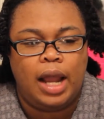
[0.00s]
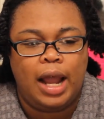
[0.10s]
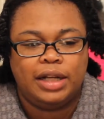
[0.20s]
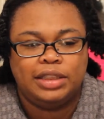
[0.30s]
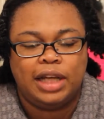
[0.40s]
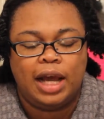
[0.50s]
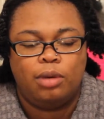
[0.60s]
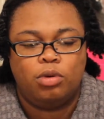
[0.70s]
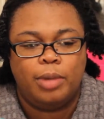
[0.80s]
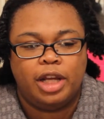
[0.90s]
And
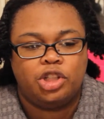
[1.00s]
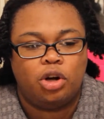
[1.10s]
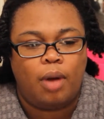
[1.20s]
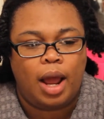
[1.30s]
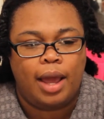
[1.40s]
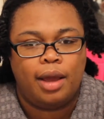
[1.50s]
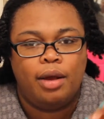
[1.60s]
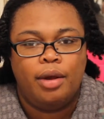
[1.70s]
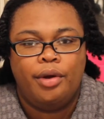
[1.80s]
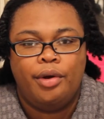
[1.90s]
I will make sure I
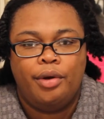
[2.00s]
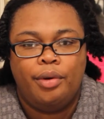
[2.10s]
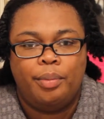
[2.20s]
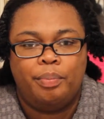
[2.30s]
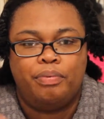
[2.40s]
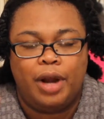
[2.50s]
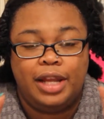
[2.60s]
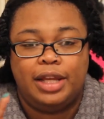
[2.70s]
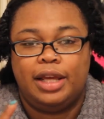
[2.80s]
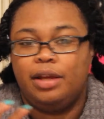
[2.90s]

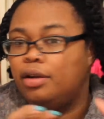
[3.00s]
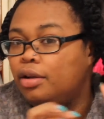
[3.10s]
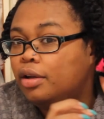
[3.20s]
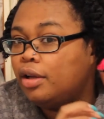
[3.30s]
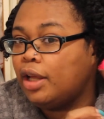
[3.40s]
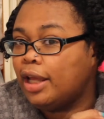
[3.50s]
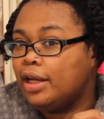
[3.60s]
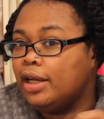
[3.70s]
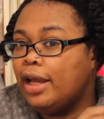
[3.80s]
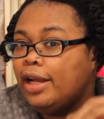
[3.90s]
braid it
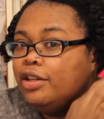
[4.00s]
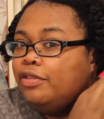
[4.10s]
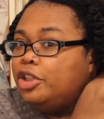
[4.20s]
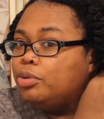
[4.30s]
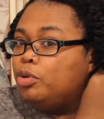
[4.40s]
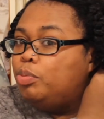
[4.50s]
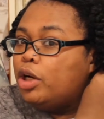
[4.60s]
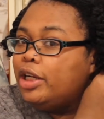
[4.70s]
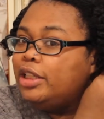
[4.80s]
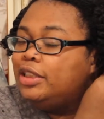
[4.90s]
in individual
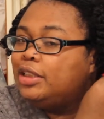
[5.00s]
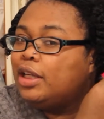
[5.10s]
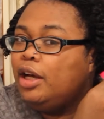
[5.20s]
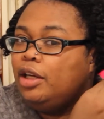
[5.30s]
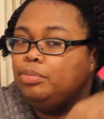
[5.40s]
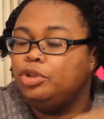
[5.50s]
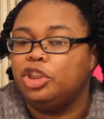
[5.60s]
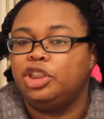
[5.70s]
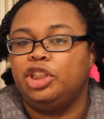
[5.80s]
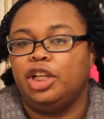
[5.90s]
braids
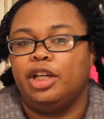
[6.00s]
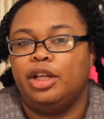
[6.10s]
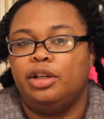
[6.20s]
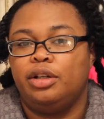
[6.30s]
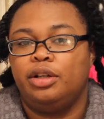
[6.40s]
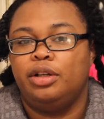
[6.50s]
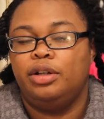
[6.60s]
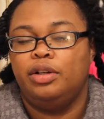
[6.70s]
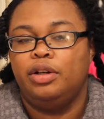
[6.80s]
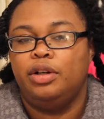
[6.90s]
just to
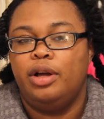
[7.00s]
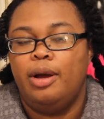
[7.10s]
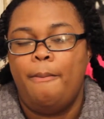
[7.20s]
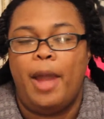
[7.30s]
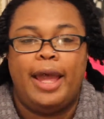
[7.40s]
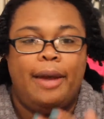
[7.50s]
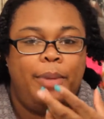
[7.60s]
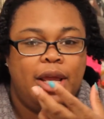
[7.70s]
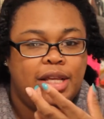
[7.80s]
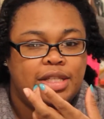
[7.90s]
make it a
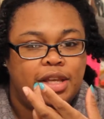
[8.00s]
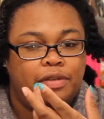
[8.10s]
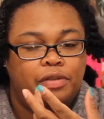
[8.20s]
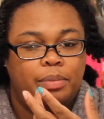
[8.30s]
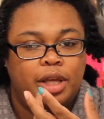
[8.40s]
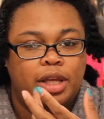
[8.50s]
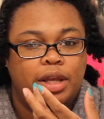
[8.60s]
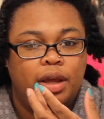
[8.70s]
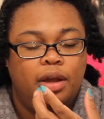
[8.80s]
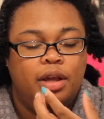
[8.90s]
bit easier for
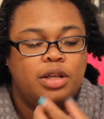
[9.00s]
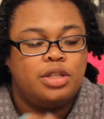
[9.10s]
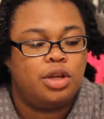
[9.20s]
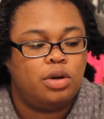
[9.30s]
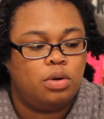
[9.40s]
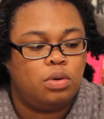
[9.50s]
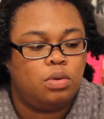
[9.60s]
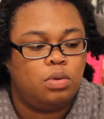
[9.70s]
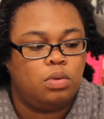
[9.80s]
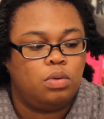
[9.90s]
me. So
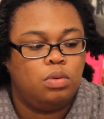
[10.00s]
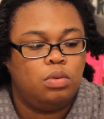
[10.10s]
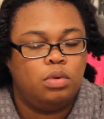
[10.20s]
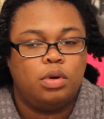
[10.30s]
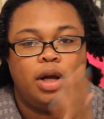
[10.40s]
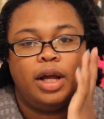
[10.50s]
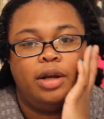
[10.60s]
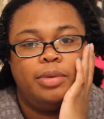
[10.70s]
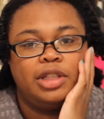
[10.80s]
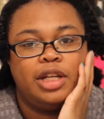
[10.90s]
I
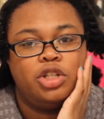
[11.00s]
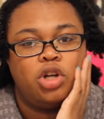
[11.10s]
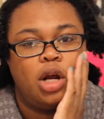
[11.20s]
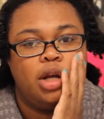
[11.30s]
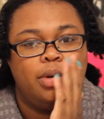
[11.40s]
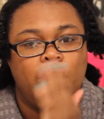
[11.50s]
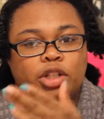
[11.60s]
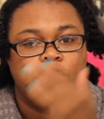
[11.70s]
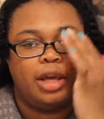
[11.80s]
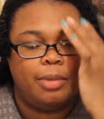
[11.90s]
know my skin is dry, I
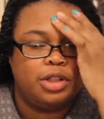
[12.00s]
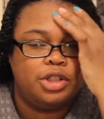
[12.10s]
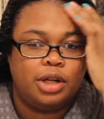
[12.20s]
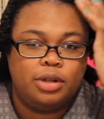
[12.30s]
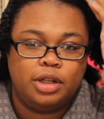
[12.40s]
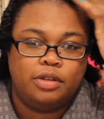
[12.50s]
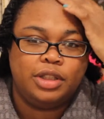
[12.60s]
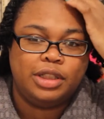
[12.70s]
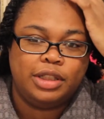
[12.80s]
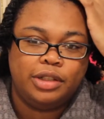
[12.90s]
just came out of the shower
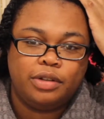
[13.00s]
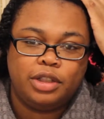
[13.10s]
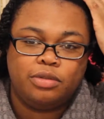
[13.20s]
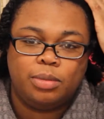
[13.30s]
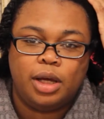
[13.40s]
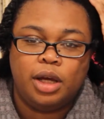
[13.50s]
obviously because of my